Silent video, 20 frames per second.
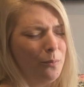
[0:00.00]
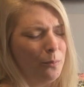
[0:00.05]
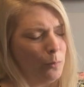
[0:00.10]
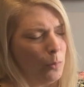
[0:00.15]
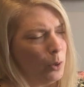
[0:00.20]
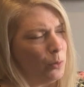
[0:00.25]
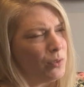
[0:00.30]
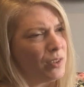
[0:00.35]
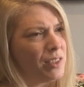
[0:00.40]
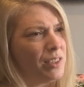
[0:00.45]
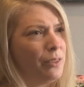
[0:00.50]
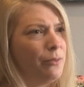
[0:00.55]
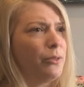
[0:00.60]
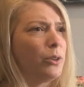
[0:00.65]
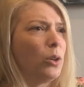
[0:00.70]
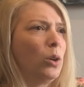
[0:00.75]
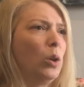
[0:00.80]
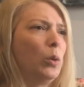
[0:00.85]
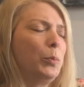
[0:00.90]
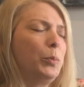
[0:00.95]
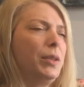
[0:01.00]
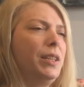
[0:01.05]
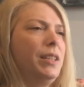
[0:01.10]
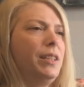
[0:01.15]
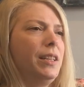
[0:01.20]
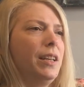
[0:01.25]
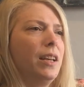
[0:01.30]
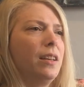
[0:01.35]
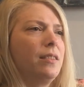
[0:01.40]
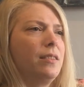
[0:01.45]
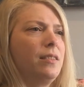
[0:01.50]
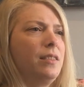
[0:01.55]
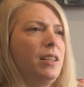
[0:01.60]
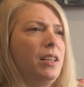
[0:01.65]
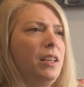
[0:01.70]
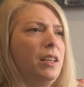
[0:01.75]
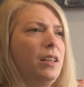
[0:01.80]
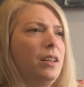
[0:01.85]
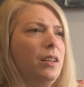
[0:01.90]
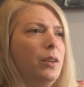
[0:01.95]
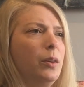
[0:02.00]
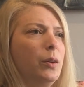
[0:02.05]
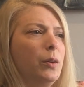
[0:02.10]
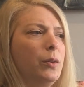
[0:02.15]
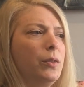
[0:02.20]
most difficult PTSD